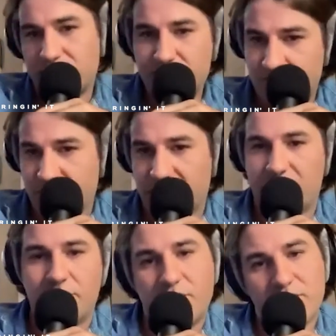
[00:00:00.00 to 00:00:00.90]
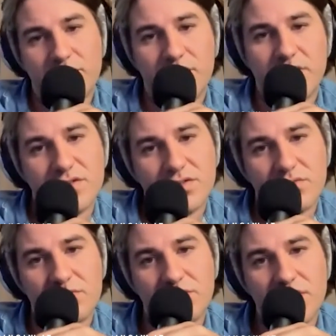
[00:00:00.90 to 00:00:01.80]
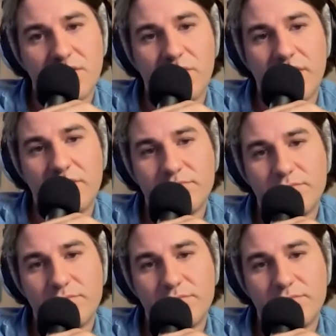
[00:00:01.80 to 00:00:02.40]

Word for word: split up into in a way.